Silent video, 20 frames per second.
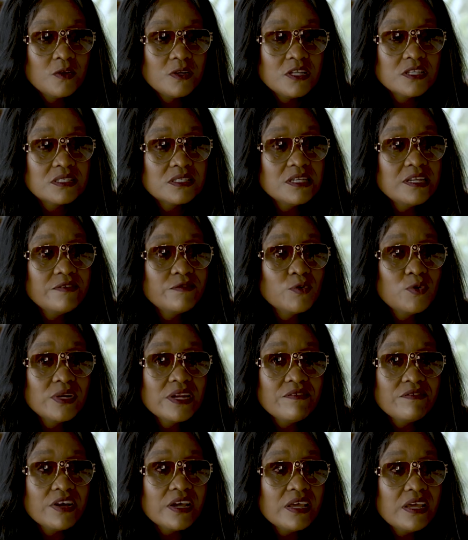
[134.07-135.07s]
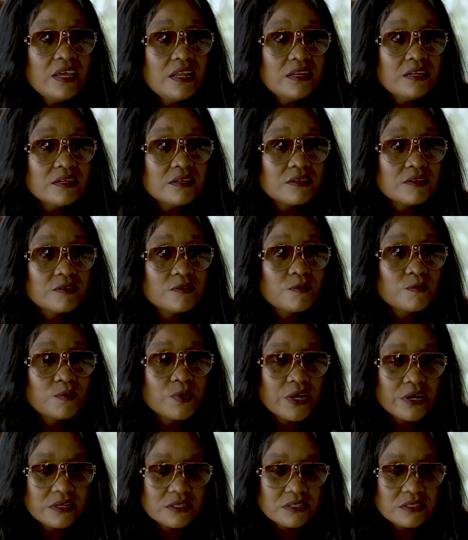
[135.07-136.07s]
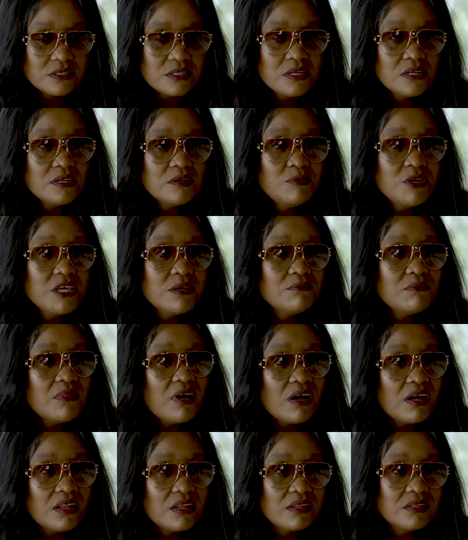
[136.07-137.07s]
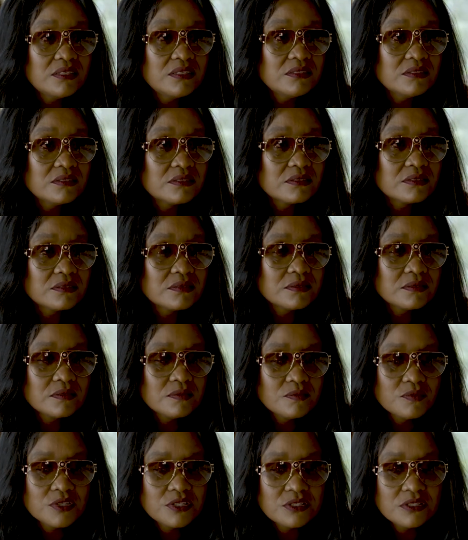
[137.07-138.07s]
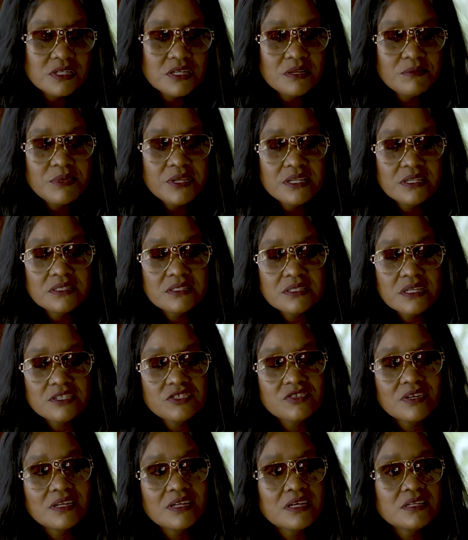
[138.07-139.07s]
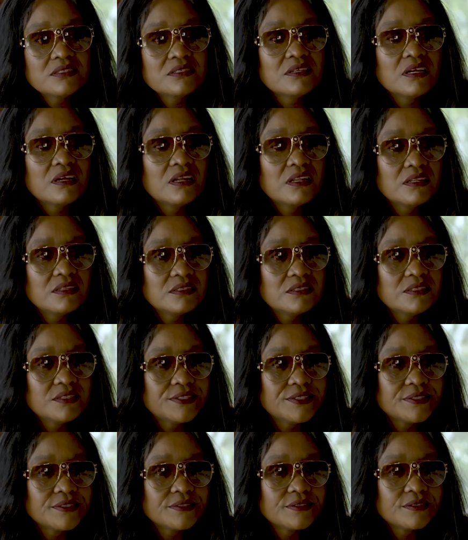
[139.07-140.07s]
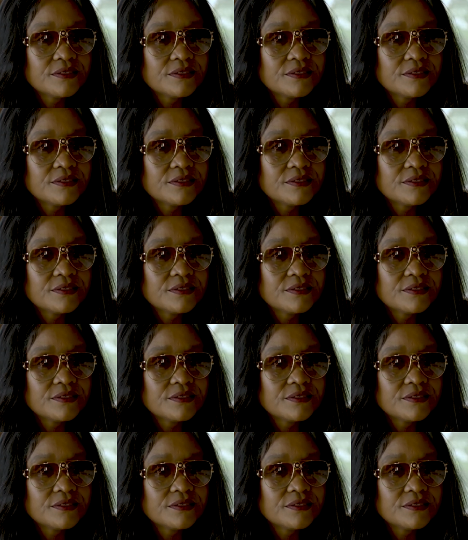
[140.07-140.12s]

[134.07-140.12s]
The slavery will never end. We are still being mauled. We're still being sexually assaulted.